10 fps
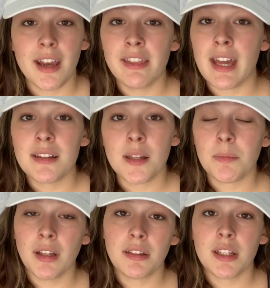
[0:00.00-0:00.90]
And that is
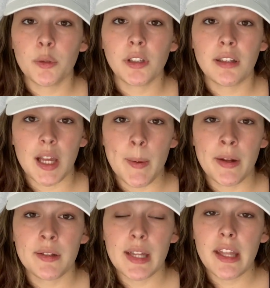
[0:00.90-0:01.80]
something that SeaWorld has come out
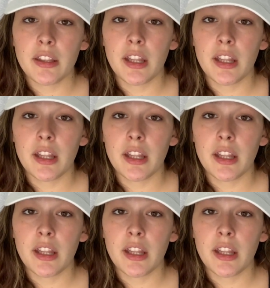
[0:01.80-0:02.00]
and said.